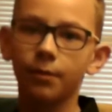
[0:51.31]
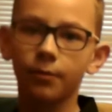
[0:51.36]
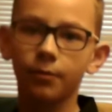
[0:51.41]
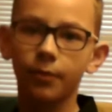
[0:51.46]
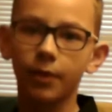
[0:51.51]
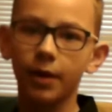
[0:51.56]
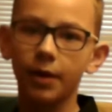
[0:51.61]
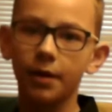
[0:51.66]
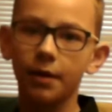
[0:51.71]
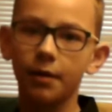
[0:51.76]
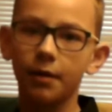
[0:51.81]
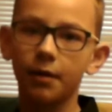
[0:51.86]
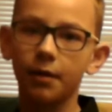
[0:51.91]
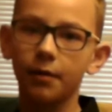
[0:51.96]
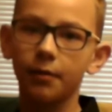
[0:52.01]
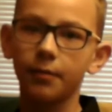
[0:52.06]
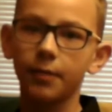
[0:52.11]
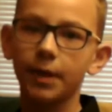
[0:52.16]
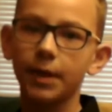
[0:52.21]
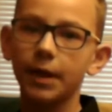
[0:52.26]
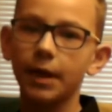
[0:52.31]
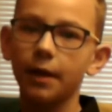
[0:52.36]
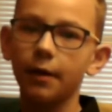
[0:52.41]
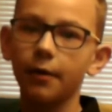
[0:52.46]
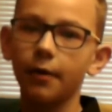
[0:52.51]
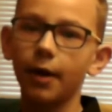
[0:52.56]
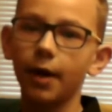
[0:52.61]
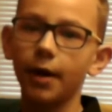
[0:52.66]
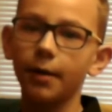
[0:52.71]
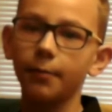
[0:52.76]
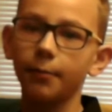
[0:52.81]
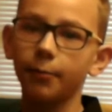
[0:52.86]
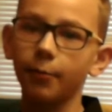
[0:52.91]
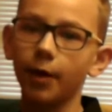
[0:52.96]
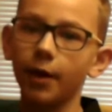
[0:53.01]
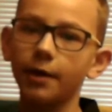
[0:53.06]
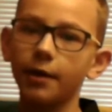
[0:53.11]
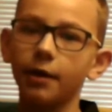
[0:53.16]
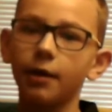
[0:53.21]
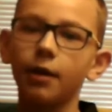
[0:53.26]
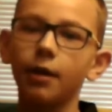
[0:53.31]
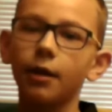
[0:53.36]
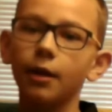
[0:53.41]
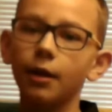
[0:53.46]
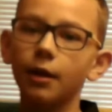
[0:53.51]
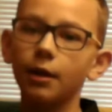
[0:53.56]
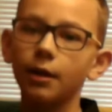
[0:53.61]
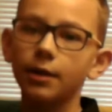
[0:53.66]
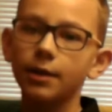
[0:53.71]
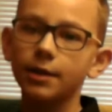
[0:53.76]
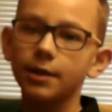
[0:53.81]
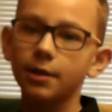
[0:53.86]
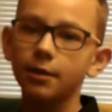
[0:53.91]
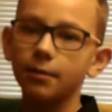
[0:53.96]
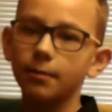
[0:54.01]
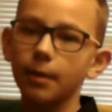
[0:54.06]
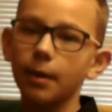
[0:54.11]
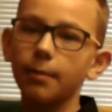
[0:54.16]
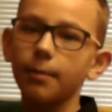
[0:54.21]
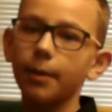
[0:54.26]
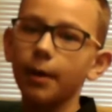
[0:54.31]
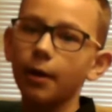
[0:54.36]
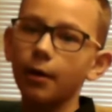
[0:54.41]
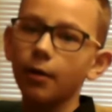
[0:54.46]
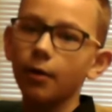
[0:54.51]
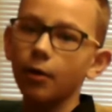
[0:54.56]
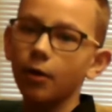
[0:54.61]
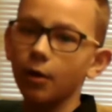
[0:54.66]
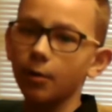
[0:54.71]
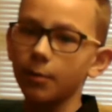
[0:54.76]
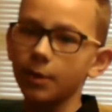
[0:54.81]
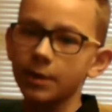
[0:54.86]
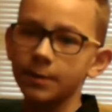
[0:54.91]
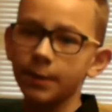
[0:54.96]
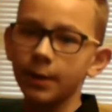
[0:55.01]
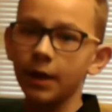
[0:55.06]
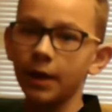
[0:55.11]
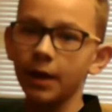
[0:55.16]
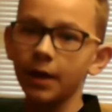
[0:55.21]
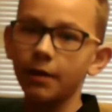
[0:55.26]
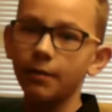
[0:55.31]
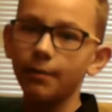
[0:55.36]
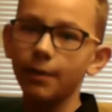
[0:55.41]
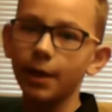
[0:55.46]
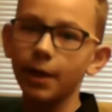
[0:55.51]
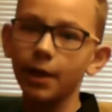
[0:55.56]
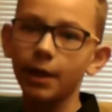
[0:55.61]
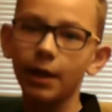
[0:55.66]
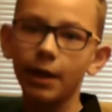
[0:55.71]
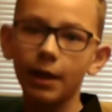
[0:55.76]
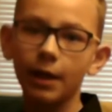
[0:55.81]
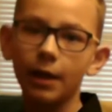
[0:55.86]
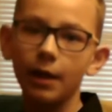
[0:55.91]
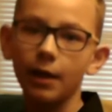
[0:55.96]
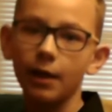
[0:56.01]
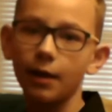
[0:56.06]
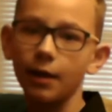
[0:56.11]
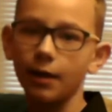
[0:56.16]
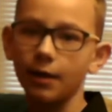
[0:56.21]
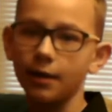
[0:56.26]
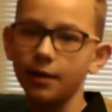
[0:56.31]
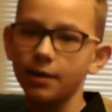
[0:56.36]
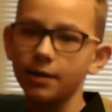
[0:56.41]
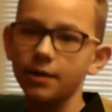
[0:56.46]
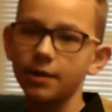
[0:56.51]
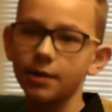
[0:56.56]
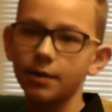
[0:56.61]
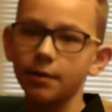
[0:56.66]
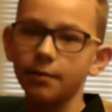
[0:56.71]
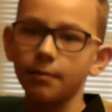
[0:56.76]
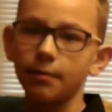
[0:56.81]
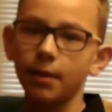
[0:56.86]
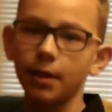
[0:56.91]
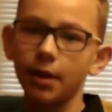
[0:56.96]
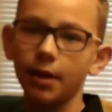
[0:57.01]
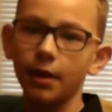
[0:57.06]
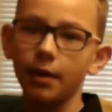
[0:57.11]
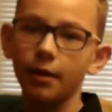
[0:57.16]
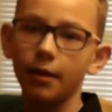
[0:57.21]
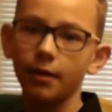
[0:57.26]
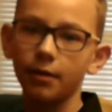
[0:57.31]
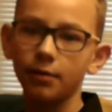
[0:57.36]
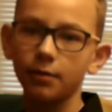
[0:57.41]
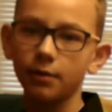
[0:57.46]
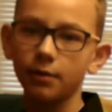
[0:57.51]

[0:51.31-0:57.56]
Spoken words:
right now I'm righty, so my power arm is behind me, and my